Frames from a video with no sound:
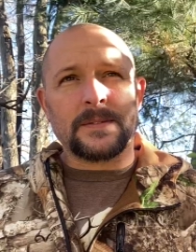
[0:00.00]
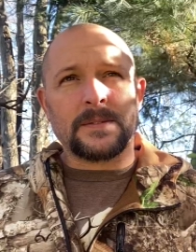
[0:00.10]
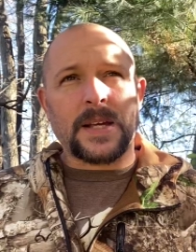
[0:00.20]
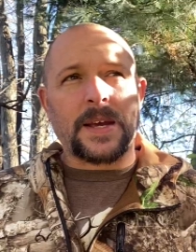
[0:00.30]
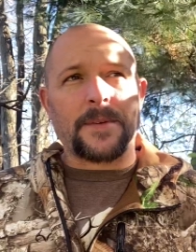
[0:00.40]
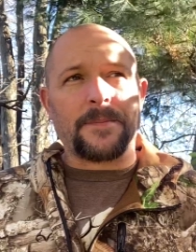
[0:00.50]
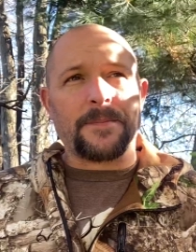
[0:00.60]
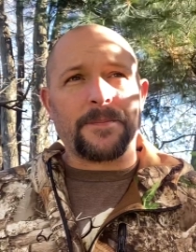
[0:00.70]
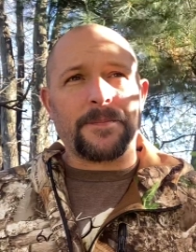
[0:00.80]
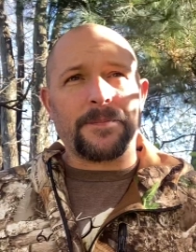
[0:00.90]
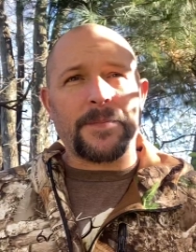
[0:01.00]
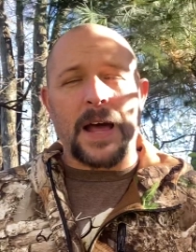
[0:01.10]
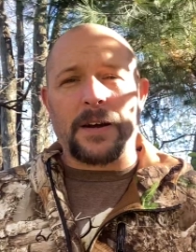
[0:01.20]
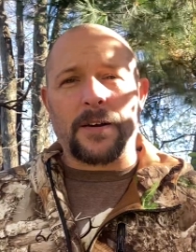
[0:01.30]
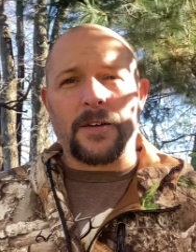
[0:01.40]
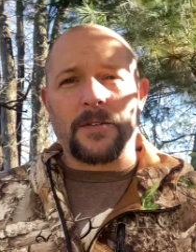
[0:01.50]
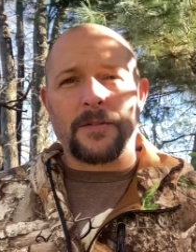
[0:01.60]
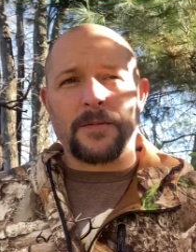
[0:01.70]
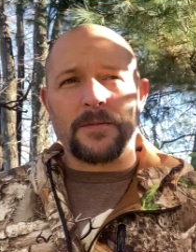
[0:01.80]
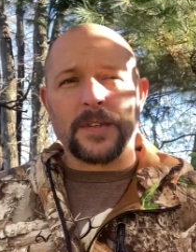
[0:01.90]
Yeah, I don't
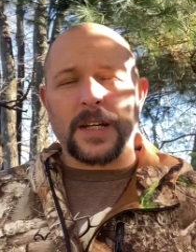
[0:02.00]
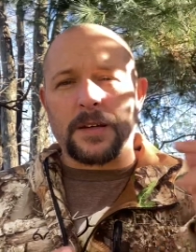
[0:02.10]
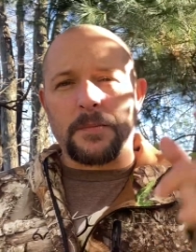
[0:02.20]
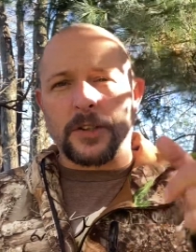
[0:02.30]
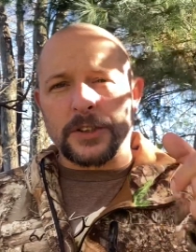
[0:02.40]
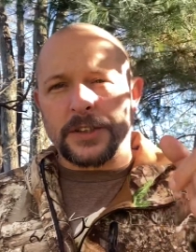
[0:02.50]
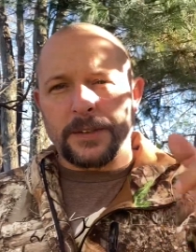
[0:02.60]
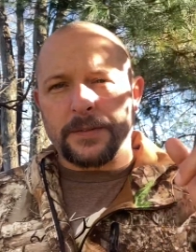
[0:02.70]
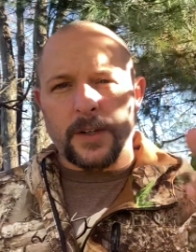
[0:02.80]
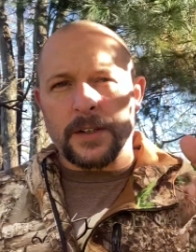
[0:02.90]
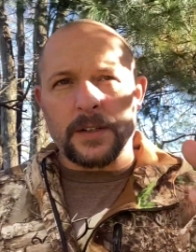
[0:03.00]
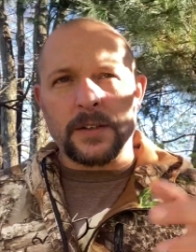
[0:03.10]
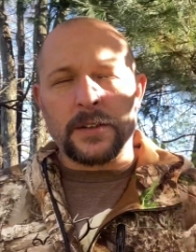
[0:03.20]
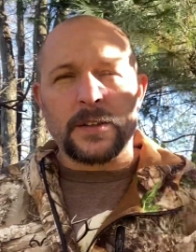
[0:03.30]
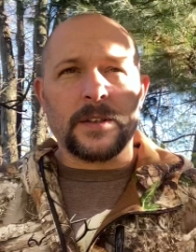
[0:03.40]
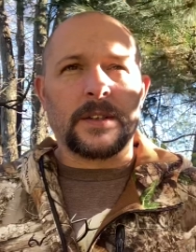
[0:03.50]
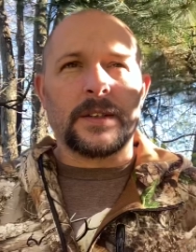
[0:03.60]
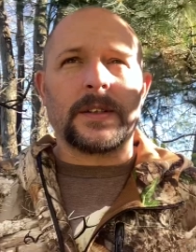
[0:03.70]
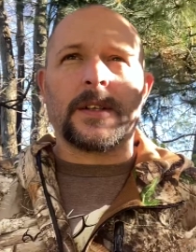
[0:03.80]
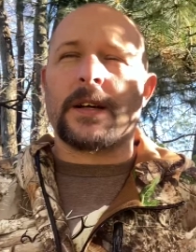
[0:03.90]
know. Get an emergency fund.
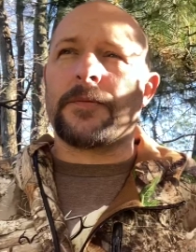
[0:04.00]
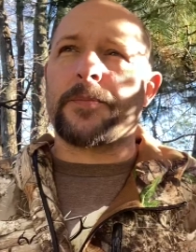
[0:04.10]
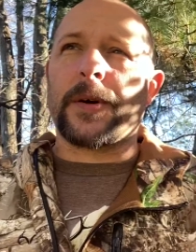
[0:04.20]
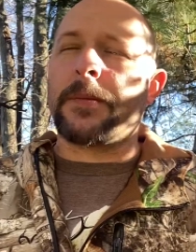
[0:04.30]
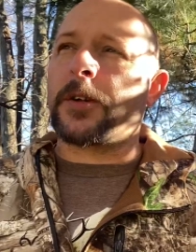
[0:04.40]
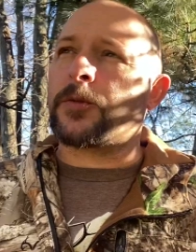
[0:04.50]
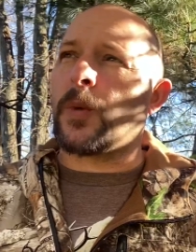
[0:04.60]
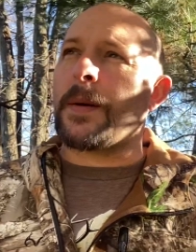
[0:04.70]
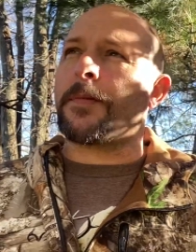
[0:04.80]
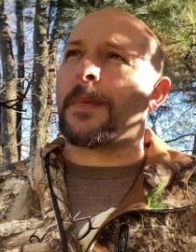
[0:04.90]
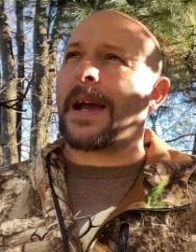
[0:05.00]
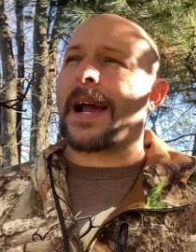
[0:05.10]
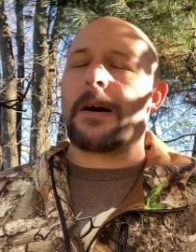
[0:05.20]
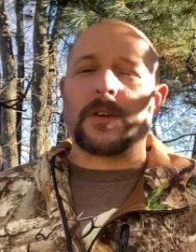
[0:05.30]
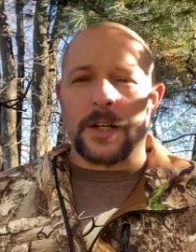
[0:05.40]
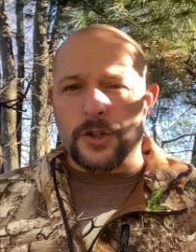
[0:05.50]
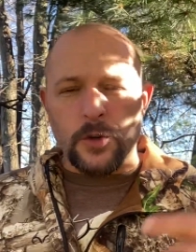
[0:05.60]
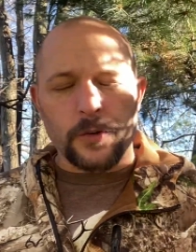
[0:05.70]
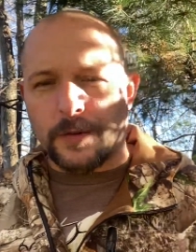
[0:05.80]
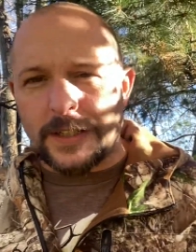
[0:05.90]
pretty much wiped mine out like
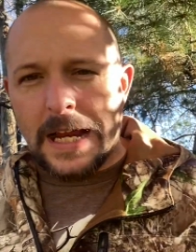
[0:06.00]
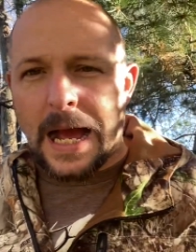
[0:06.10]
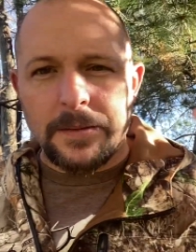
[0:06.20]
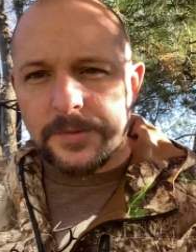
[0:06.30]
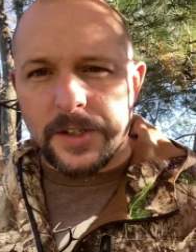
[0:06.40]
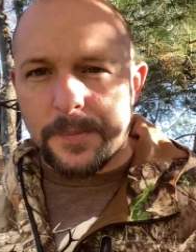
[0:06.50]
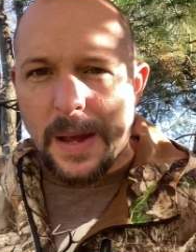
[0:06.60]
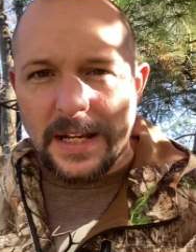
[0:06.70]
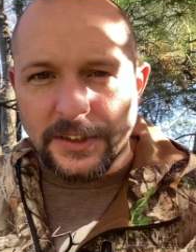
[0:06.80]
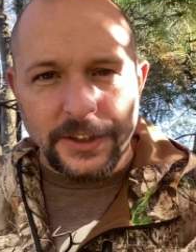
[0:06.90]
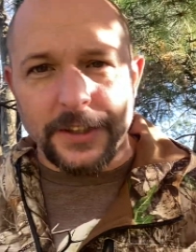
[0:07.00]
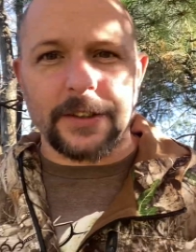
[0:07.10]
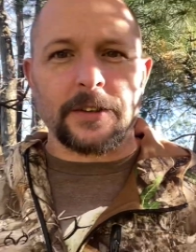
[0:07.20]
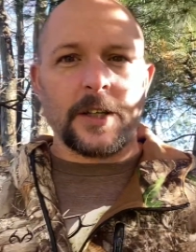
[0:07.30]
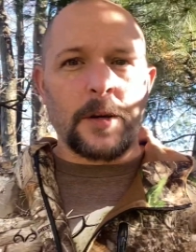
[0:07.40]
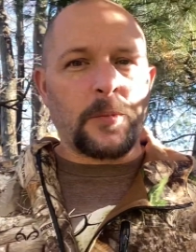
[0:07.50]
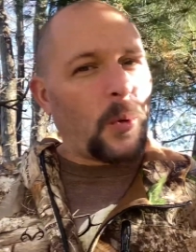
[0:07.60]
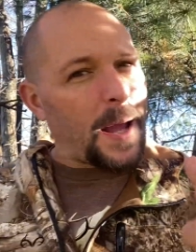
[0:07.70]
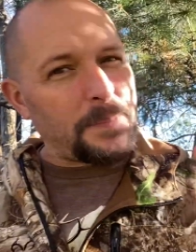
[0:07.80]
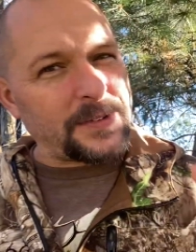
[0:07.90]
two or three times in the past year. But
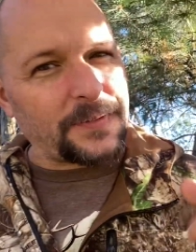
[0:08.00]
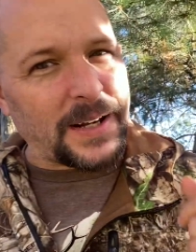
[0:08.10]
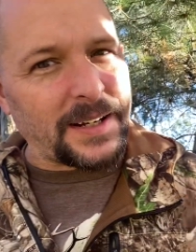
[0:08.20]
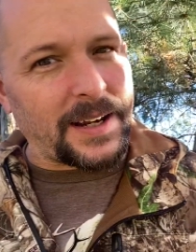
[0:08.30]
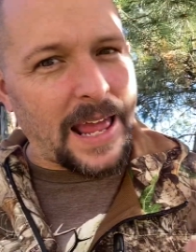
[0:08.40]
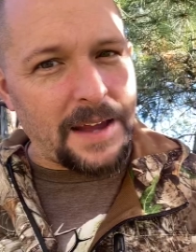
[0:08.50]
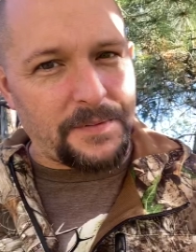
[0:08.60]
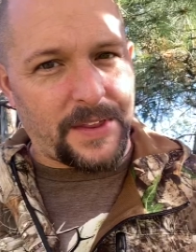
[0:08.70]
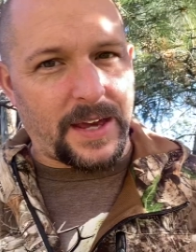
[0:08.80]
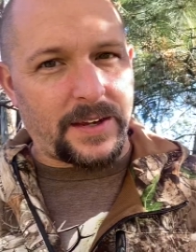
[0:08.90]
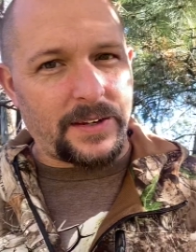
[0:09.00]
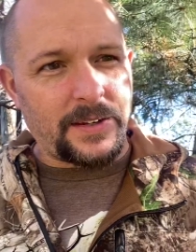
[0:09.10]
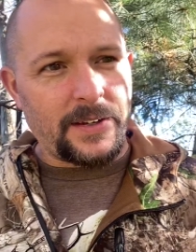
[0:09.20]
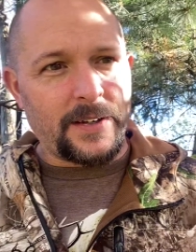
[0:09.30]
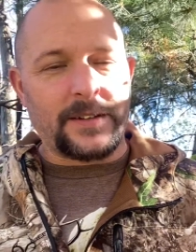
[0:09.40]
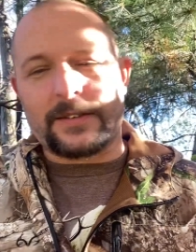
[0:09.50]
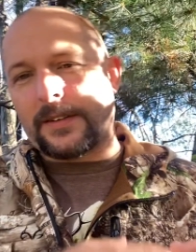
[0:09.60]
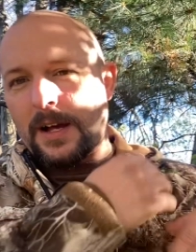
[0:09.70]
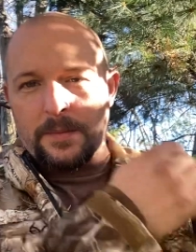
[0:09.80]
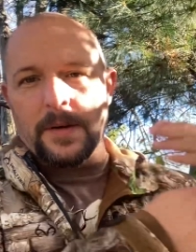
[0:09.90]
what happens if I didn't have that? So
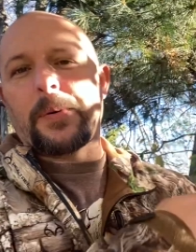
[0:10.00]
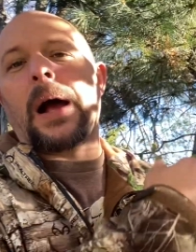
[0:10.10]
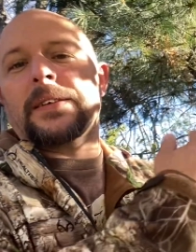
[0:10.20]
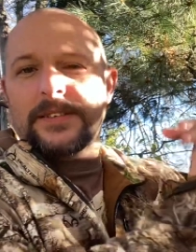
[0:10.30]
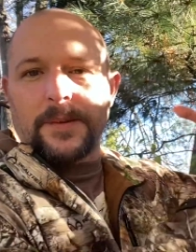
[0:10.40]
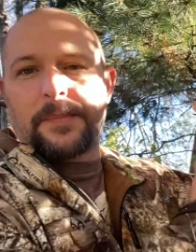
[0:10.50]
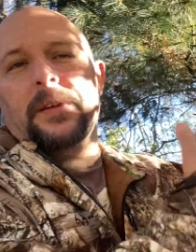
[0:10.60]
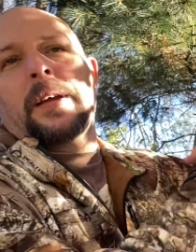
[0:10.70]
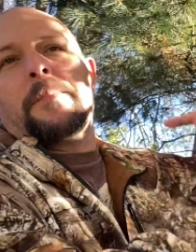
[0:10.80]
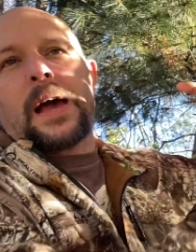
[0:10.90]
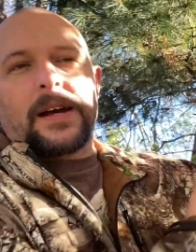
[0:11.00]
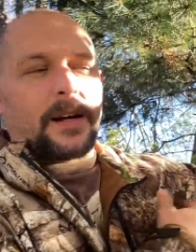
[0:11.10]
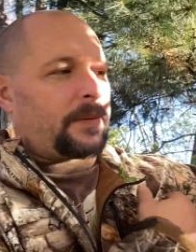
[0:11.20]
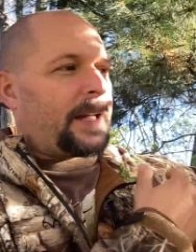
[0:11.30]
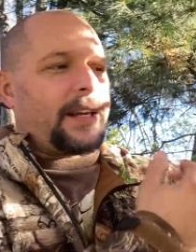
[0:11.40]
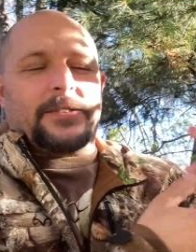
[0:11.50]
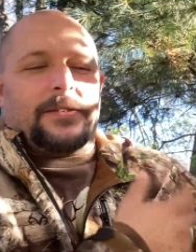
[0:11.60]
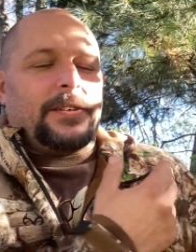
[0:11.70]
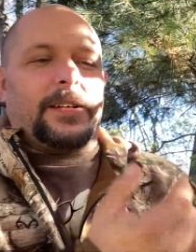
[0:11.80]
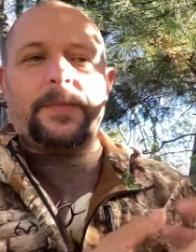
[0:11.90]
now I'm in the process of building it back up again. It's
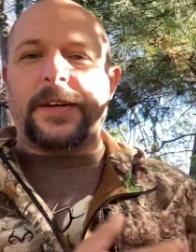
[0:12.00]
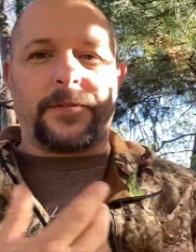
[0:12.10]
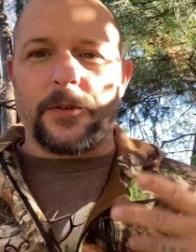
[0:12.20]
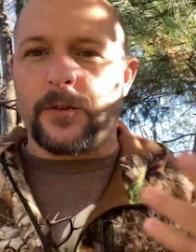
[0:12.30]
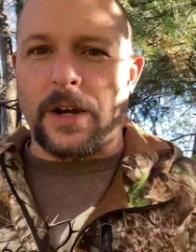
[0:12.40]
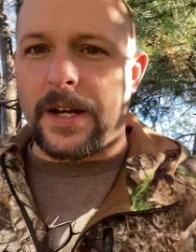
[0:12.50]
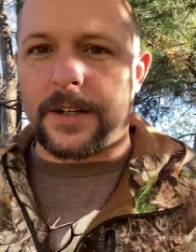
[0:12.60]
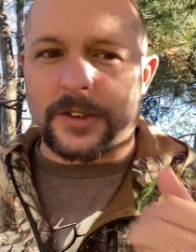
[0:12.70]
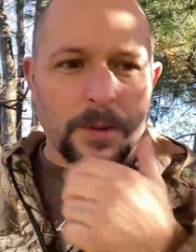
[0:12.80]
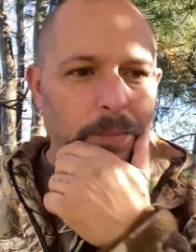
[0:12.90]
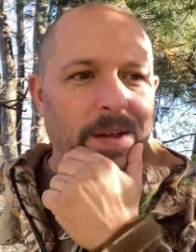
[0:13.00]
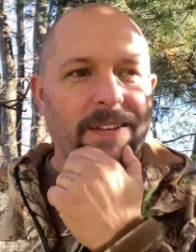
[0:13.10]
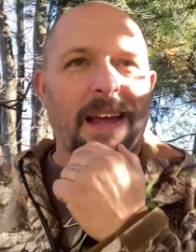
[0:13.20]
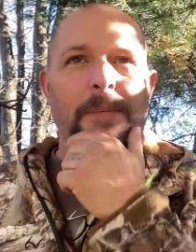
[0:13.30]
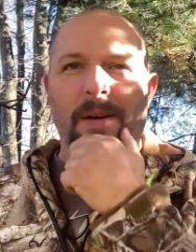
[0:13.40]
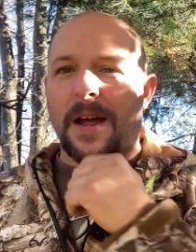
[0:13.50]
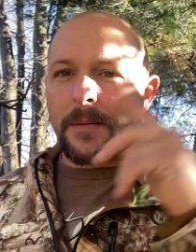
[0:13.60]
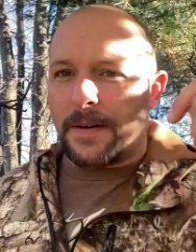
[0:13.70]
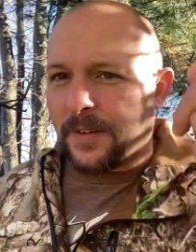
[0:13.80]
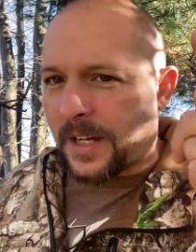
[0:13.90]
only going to be a few grand or something like that, but now I'm
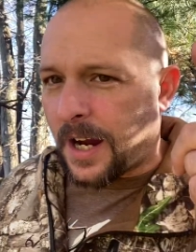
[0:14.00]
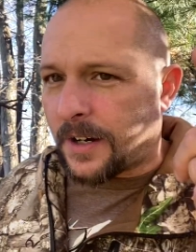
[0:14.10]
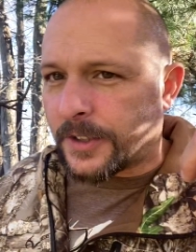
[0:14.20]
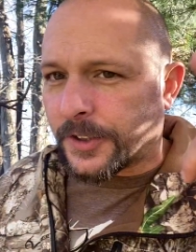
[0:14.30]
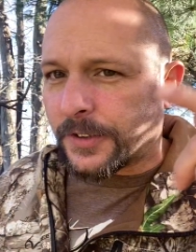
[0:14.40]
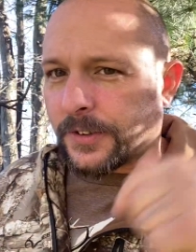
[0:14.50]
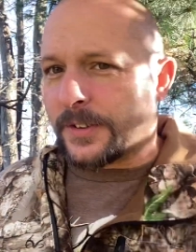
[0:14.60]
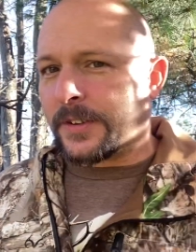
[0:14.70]
having car issues.